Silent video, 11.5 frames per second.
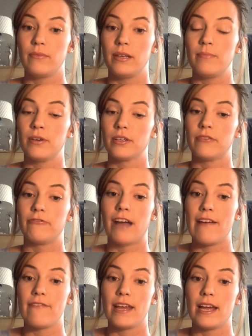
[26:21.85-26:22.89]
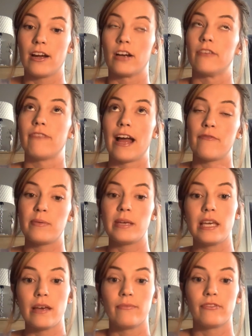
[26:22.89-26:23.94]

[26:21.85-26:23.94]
We booked a 5 p.m.